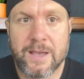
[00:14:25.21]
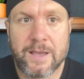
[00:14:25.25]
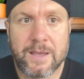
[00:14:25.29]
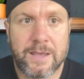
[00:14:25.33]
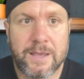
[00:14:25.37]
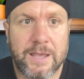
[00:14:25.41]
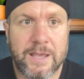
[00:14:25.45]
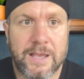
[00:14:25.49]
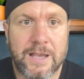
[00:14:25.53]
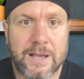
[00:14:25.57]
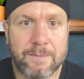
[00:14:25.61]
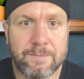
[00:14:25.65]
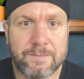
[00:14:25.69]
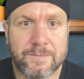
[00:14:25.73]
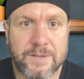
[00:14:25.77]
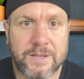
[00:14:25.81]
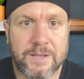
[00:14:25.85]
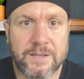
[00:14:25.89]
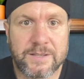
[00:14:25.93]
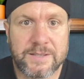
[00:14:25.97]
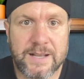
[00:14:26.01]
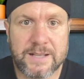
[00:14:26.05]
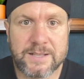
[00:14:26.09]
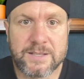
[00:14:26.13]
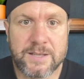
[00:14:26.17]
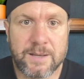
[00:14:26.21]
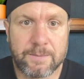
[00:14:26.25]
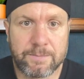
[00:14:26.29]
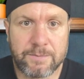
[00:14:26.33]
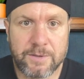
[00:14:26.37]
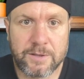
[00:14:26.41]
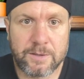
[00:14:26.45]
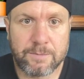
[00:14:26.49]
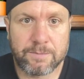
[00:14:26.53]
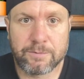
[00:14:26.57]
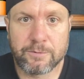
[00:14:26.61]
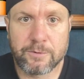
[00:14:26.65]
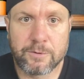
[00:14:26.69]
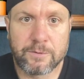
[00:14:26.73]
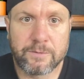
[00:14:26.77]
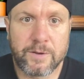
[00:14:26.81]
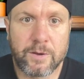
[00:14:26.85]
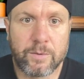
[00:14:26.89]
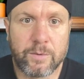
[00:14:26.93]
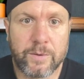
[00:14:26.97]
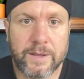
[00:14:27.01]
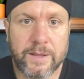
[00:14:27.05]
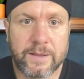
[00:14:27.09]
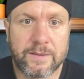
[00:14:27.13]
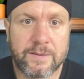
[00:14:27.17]
He's got something to prove
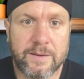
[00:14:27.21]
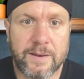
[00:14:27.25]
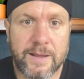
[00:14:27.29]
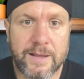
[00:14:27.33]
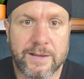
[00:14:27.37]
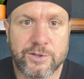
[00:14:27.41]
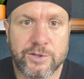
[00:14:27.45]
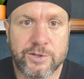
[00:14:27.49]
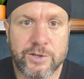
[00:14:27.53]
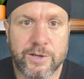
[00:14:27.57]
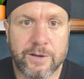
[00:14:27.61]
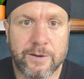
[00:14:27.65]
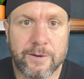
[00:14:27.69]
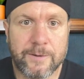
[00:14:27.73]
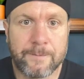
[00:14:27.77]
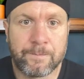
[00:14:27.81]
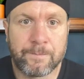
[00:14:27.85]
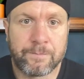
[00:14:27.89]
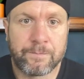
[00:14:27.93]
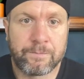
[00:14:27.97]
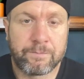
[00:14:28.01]
going into next year.